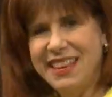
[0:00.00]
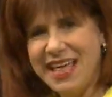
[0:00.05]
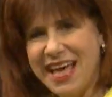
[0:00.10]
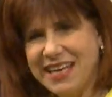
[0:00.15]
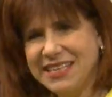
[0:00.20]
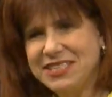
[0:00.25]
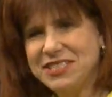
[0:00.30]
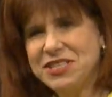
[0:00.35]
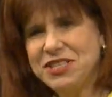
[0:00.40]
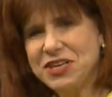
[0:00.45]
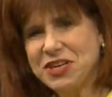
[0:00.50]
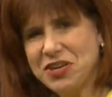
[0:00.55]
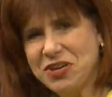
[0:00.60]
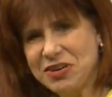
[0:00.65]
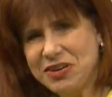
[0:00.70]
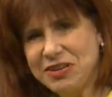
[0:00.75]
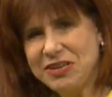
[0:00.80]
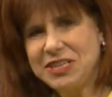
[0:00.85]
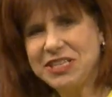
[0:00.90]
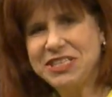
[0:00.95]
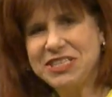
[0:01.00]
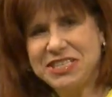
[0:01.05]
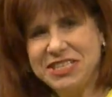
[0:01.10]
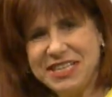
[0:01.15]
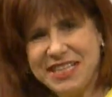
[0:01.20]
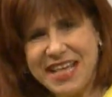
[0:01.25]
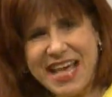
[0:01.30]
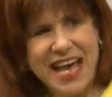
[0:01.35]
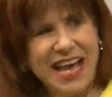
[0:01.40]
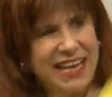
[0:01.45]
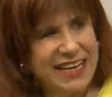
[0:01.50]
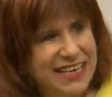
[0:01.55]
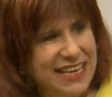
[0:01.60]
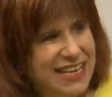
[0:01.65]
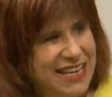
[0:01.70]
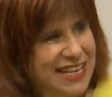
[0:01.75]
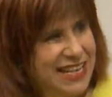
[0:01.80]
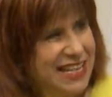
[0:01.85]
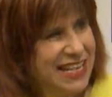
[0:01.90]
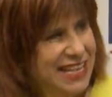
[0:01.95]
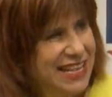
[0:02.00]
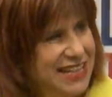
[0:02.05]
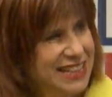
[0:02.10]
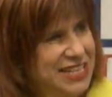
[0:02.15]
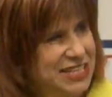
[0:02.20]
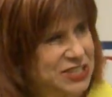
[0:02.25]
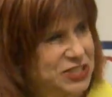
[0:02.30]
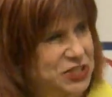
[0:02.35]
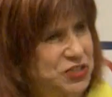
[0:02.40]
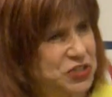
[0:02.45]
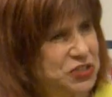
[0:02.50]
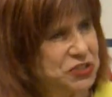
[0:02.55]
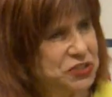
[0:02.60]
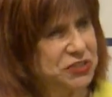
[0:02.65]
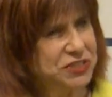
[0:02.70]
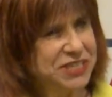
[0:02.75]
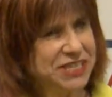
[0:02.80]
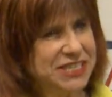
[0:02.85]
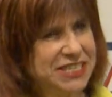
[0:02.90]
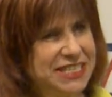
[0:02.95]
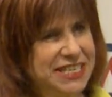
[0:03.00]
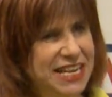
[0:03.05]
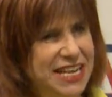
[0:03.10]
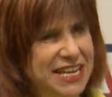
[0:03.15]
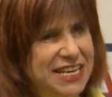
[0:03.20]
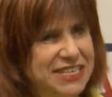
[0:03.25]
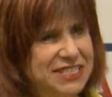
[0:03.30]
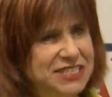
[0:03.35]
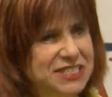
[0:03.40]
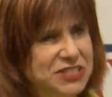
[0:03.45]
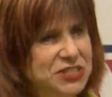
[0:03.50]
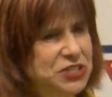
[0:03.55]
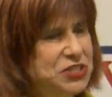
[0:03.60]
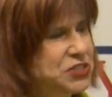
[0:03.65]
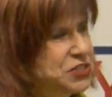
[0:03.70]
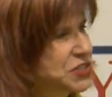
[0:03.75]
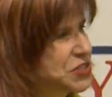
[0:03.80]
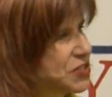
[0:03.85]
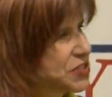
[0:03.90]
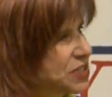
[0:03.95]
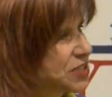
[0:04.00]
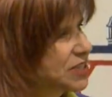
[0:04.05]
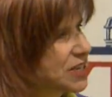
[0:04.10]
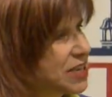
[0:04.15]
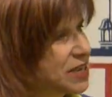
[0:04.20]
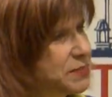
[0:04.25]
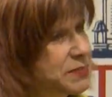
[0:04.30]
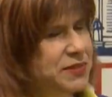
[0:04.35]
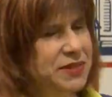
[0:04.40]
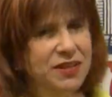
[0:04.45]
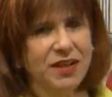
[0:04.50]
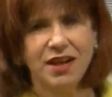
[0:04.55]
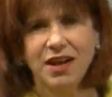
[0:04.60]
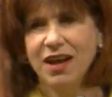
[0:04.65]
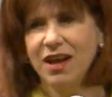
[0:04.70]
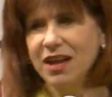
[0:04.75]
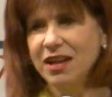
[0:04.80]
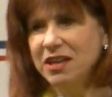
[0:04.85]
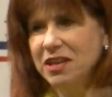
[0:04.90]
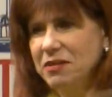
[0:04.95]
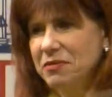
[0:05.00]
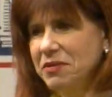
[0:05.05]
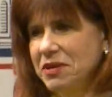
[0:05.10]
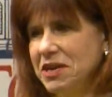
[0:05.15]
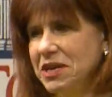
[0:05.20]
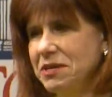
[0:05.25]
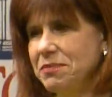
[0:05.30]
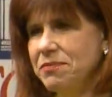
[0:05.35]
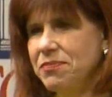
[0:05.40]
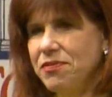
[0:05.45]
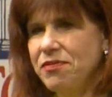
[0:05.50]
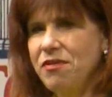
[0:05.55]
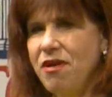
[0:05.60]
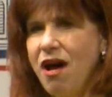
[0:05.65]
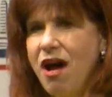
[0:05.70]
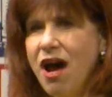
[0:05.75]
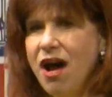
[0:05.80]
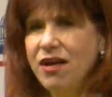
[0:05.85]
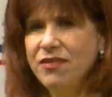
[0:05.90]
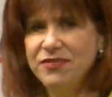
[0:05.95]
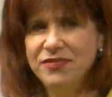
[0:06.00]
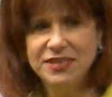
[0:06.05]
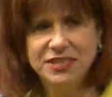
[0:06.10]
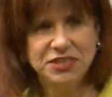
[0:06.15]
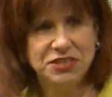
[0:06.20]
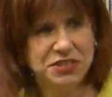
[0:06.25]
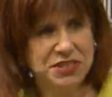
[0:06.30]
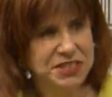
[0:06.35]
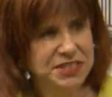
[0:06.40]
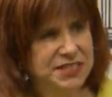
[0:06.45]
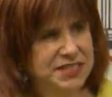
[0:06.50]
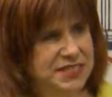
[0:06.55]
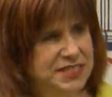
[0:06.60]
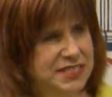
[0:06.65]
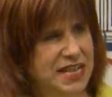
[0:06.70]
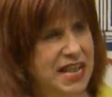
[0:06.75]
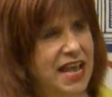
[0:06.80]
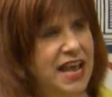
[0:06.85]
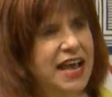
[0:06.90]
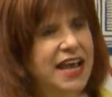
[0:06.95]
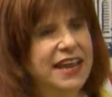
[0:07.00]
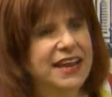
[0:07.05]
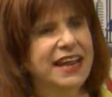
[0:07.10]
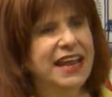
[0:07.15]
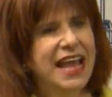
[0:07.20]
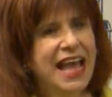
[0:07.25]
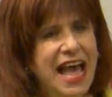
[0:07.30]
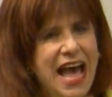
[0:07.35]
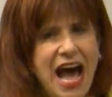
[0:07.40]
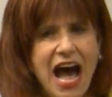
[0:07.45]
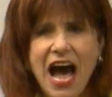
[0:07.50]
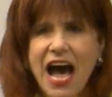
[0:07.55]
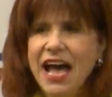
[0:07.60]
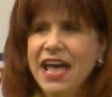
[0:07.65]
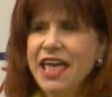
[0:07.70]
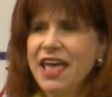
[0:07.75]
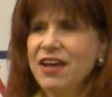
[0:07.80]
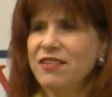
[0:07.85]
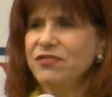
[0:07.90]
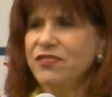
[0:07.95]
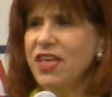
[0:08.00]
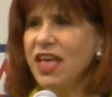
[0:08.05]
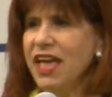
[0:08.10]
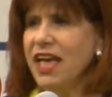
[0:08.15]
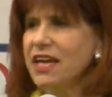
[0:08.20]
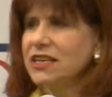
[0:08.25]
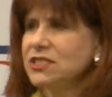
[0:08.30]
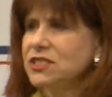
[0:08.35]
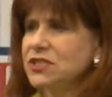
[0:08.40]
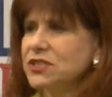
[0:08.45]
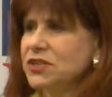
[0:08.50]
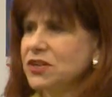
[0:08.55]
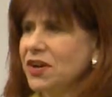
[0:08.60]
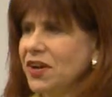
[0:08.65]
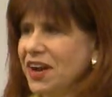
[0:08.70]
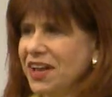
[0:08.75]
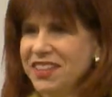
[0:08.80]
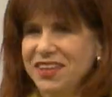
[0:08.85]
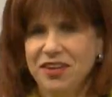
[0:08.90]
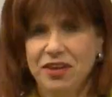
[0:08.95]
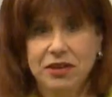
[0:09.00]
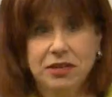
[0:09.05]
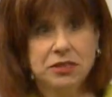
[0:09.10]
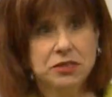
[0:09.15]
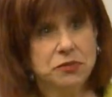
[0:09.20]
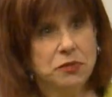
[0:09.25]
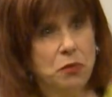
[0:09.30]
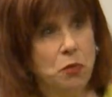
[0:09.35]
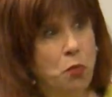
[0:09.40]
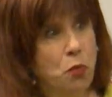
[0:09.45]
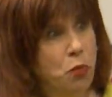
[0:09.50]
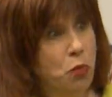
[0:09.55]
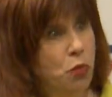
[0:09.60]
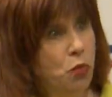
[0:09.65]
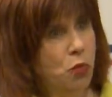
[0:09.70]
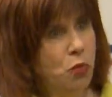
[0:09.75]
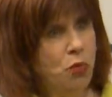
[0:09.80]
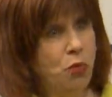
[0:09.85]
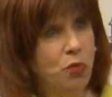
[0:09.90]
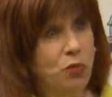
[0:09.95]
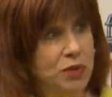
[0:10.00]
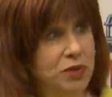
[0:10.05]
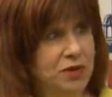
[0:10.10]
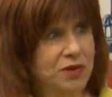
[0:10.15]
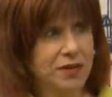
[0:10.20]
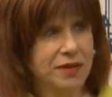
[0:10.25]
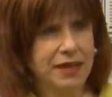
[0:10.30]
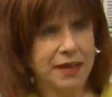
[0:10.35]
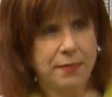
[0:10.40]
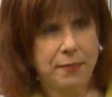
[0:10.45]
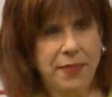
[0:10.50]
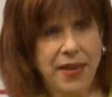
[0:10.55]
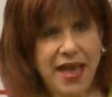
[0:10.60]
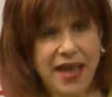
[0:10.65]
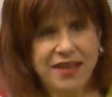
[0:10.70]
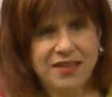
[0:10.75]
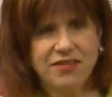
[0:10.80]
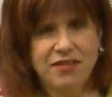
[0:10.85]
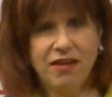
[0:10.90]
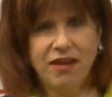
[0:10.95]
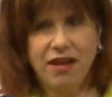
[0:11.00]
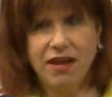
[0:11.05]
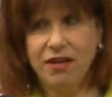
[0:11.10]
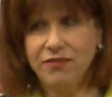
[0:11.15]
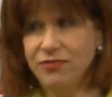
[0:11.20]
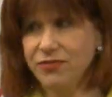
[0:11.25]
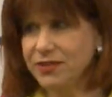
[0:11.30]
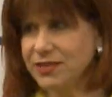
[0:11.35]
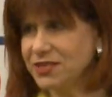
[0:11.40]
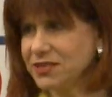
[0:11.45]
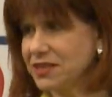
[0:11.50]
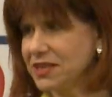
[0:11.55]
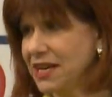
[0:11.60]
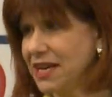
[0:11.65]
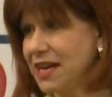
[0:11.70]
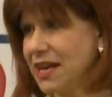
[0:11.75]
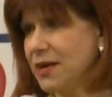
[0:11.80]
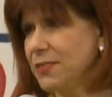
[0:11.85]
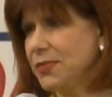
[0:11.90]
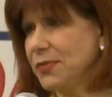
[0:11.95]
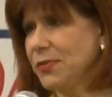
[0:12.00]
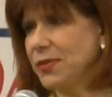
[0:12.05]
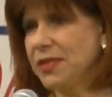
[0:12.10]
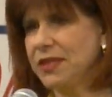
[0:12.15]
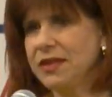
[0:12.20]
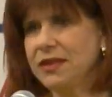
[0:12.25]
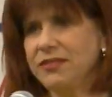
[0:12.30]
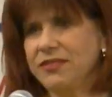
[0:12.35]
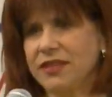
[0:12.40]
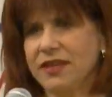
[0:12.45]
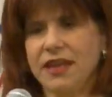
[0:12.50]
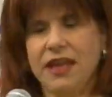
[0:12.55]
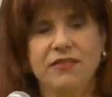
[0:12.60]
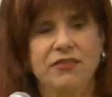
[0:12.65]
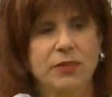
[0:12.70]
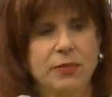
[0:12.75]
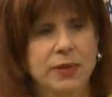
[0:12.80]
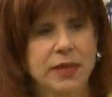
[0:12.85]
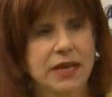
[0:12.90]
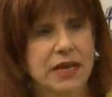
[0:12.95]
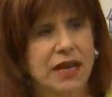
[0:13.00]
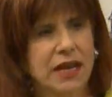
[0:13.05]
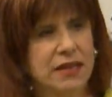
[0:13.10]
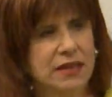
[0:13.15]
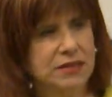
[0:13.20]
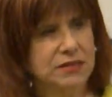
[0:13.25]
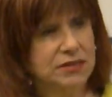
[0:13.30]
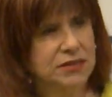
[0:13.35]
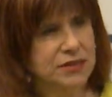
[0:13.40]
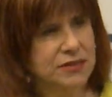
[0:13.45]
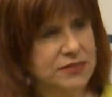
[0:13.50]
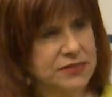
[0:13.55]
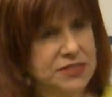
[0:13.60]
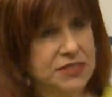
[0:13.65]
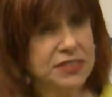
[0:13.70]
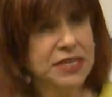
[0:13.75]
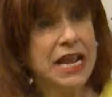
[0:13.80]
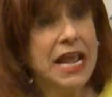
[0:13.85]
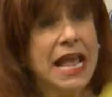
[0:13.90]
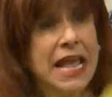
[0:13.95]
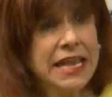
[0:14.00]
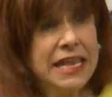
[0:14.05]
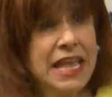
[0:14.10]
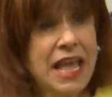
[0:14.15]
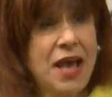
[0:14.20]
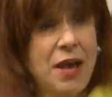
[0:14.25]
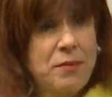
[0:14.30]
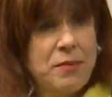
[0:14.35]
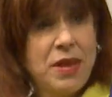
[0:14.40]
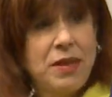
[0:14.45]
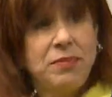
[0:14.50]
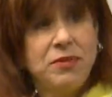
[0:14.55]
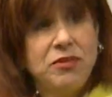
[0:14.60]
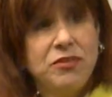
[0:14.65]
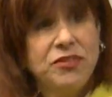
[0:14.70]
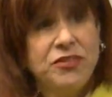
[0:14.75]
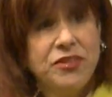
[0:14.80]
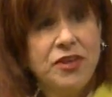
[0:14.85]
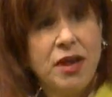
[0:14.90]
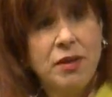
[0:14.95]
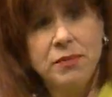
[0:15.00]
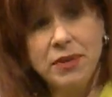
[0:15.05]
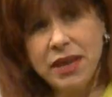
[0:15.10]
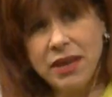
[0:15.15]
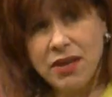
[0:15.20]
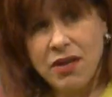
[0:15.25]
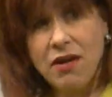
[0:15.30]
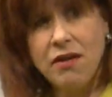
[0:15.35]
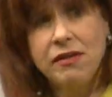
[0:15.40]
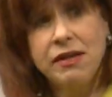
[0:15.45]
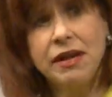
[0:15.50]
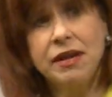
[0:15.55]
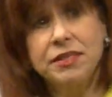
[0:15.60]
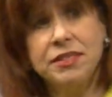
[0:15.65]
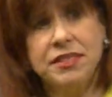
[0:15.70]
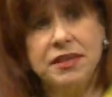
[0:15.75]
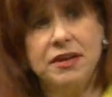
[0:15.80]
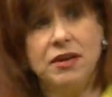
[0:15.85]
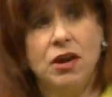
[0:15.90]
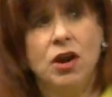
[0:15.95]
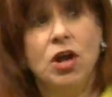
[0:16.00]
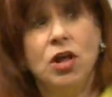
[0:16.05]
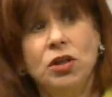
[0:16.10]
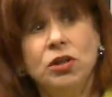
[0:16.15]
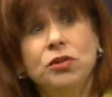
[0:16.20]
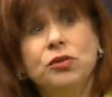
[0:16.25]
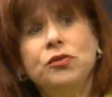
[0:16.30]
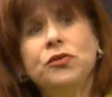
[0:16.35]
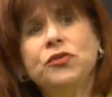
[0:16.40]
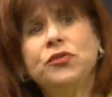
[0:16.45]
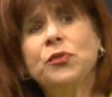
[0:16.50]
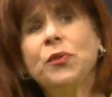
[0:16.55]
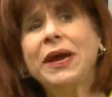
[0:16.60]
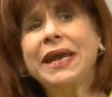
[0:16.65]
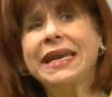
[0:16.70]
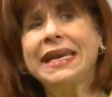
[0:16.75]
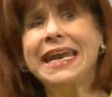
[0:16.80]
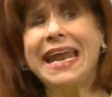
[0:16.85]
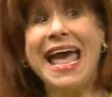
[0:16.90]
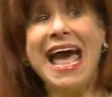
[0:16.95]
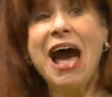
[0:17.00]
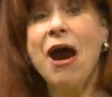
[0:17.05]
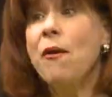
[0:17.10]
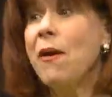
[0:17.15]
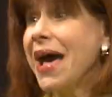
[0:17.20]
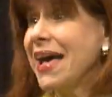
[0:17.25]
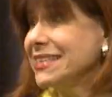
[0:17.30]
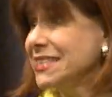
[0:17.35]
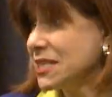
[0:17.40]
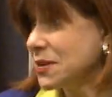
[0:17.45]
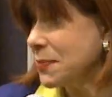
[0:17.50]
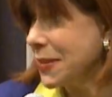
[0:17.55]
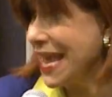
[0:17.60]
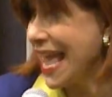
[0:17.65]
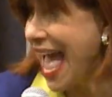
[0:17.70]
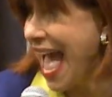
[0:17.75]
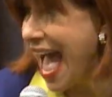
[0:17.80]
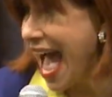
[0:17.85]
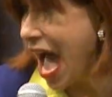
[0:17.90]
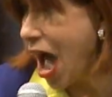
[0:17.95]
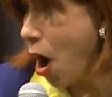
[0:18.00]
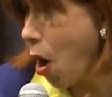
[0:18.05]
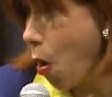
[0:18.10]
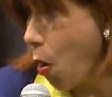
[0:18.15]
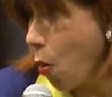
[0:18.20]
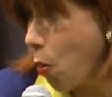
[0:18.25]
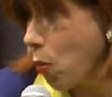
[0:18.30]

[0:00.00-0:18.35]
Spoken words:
That's the courage that this journey takes. And she stood up at the Hollywood Improv and she said, I have cancer, and the audience went, ooh, you know, like backed off. What's going to happen with this? And everybody got a little nervous. She said, yeah, maybe you saw my car out there. Lose weight now, ask me how.